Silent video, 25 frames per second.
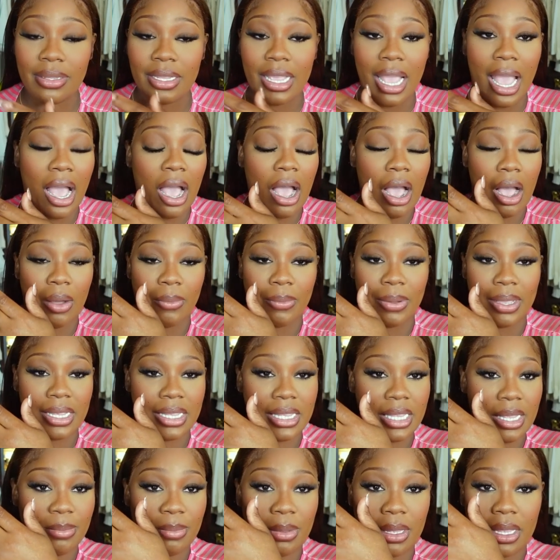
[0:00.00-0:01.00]
Y'all
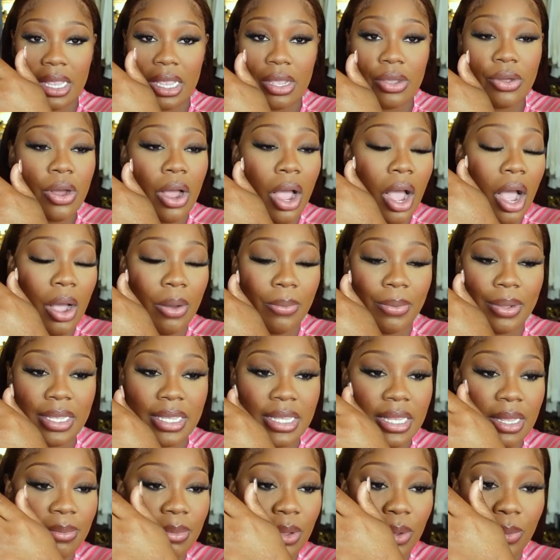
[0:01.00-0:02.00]
always see me. You're going to
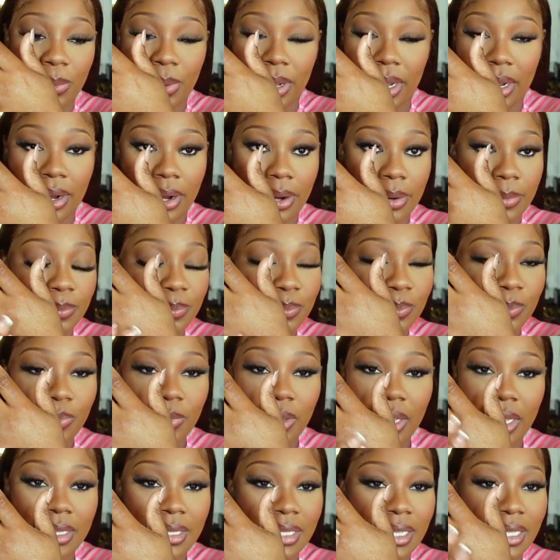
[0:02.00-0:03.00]
always see me wear
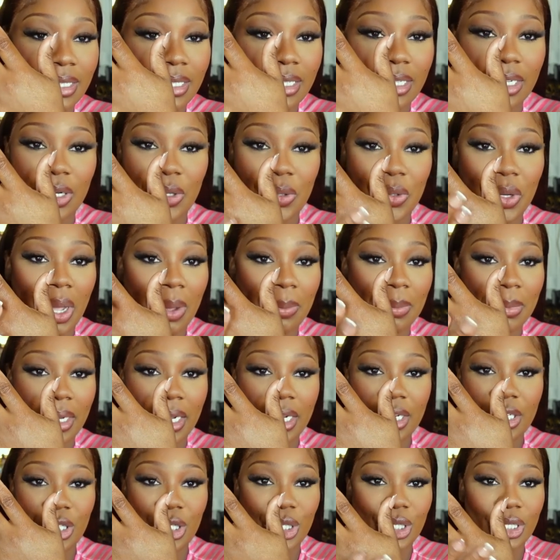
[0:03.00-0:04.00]
this little
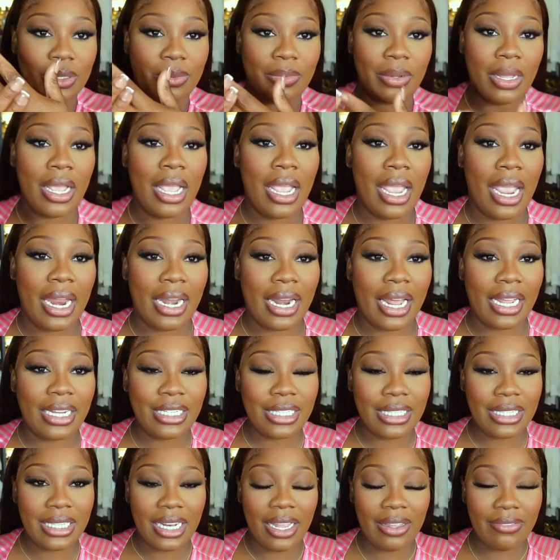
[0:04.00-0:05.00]
combination. And I
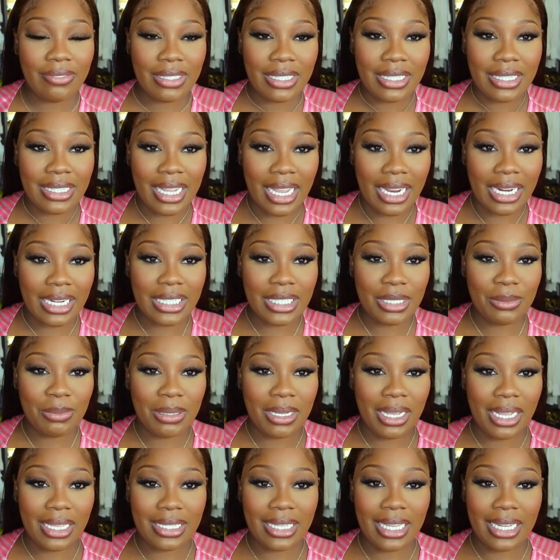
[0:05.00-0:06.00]
just love this necklace
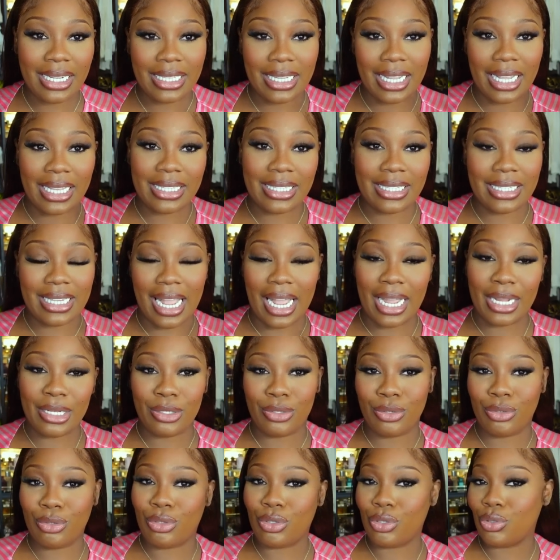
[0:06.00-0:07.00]
because it does not
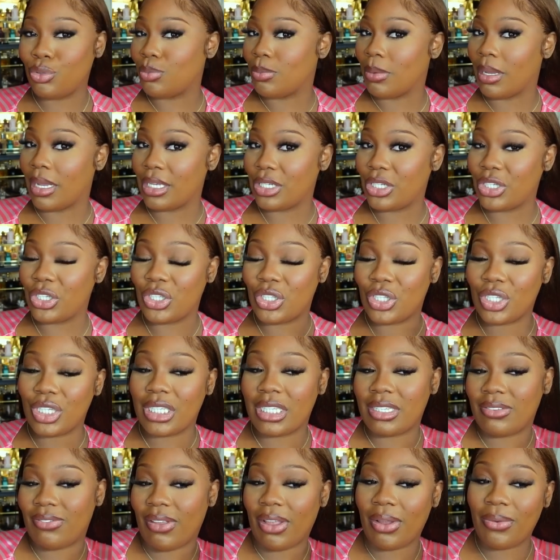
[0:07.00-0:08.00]
do too much. It's
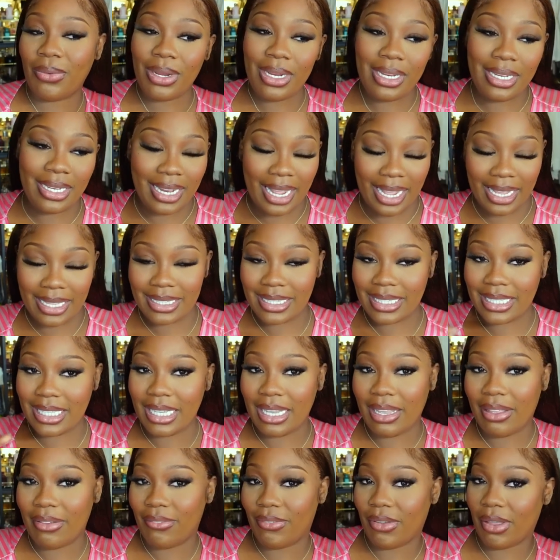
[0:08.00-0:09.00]
just very
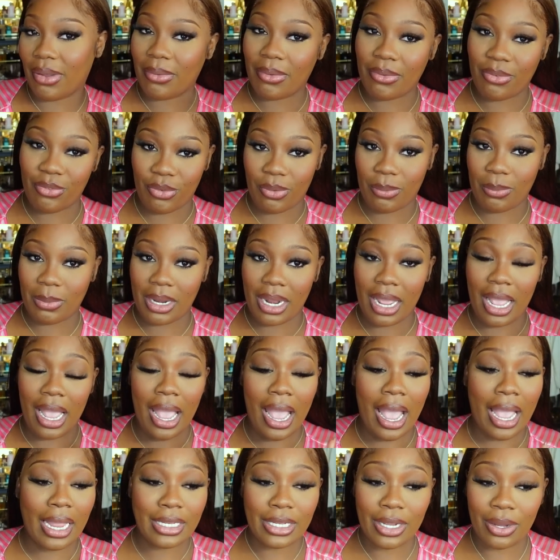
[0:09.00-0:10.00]
dainty and very feminine.
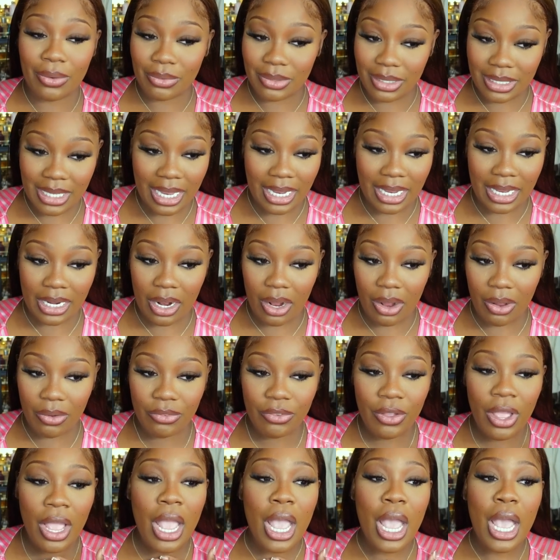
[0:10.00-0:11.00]
I don't take it
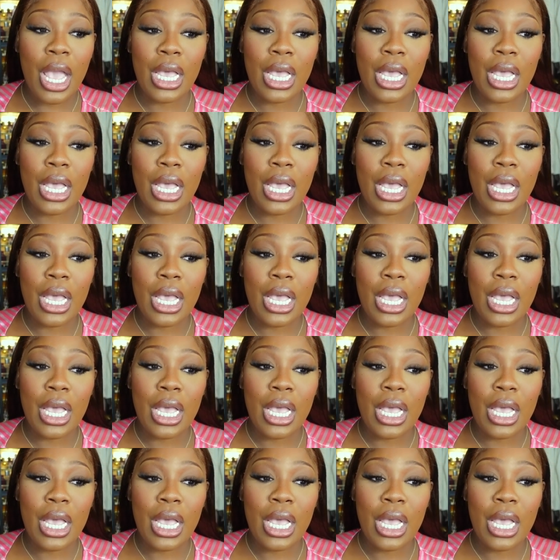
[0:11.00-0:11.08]
off.